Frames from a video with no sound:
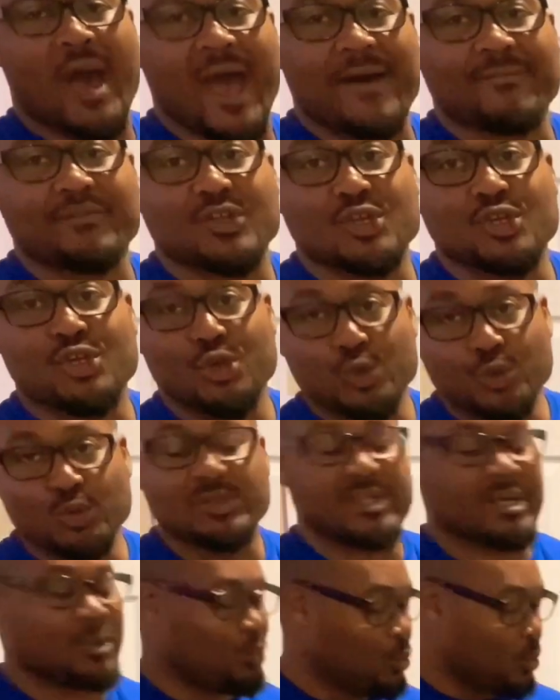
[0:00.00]
have to
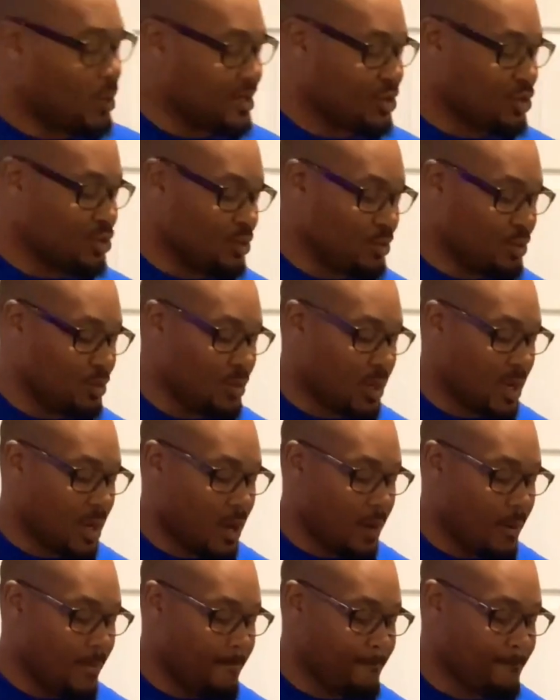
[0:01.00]
use it when you
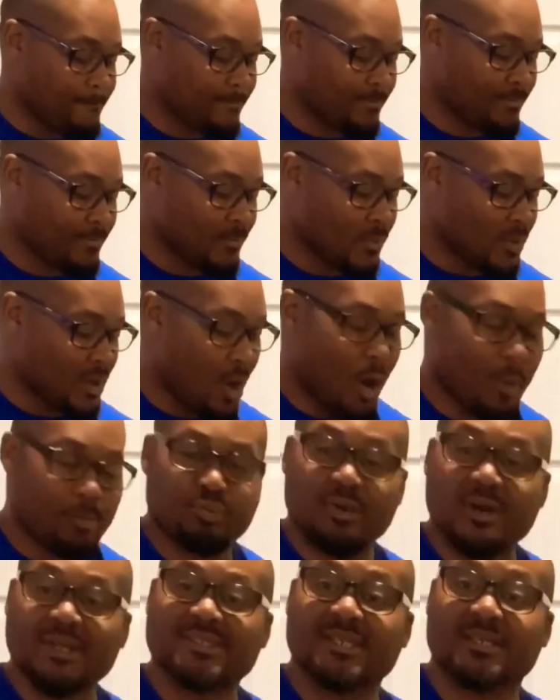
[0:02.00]
are
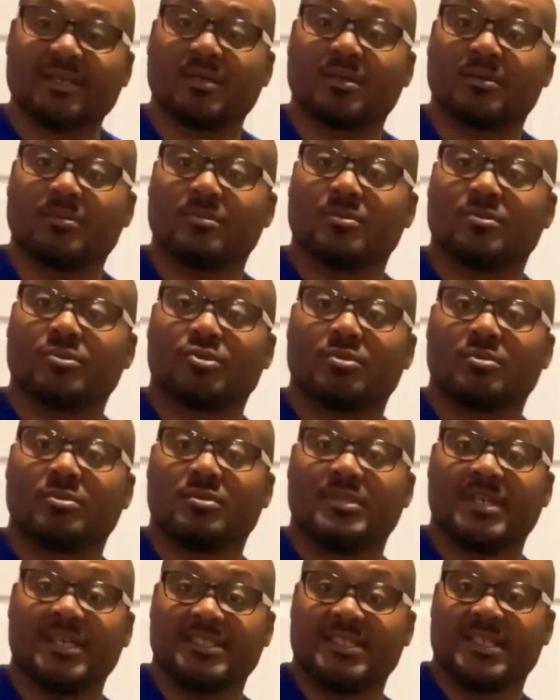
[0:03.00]
pressing
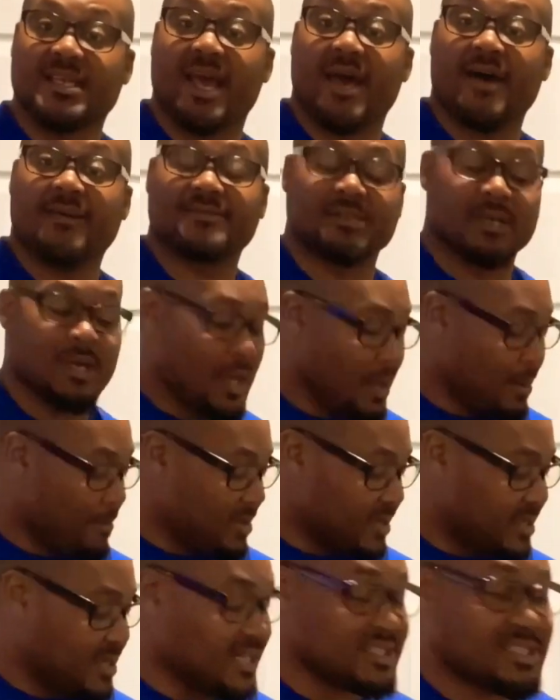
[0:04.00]
DTFs,
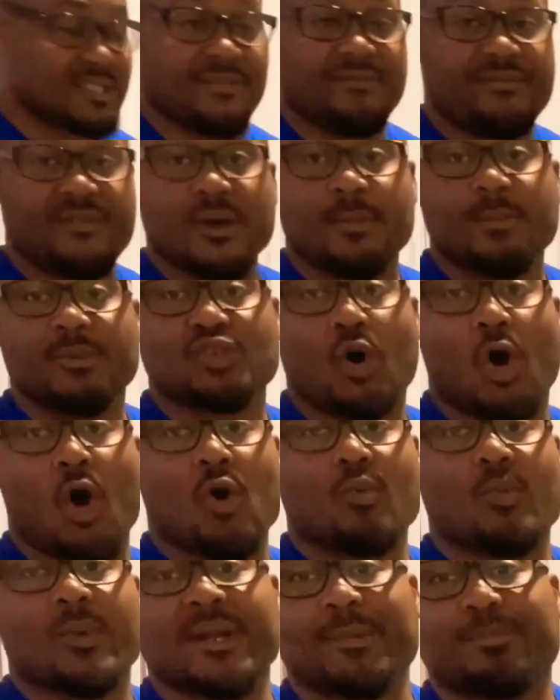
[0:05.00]
because the film is
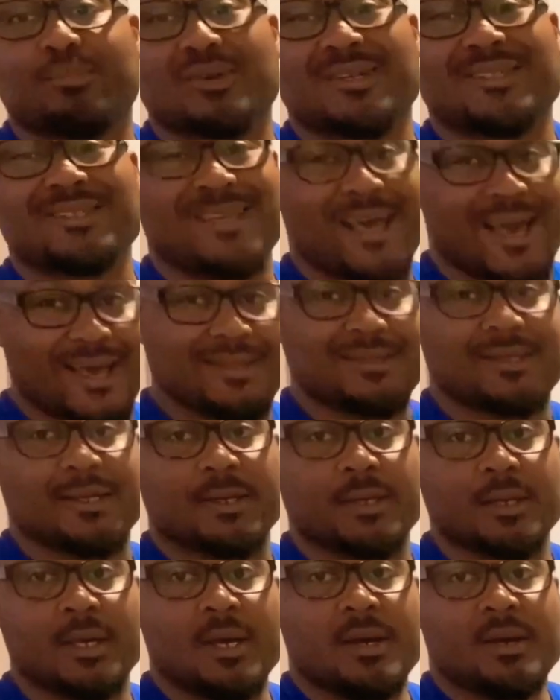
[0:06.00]
already
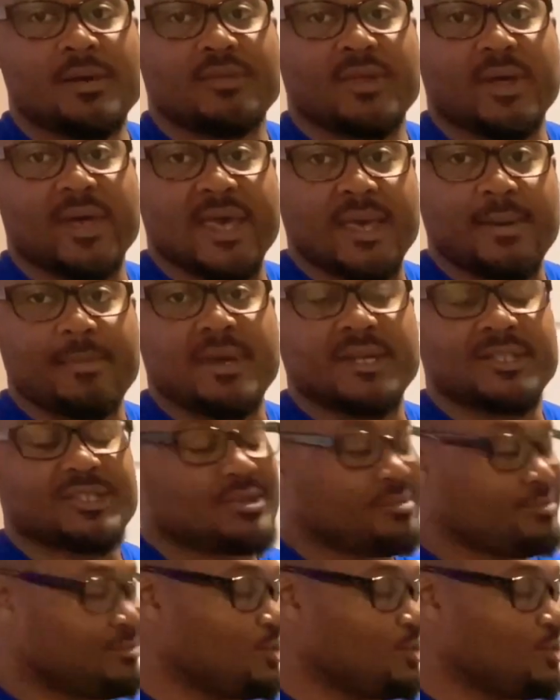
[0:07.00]
protecting the image.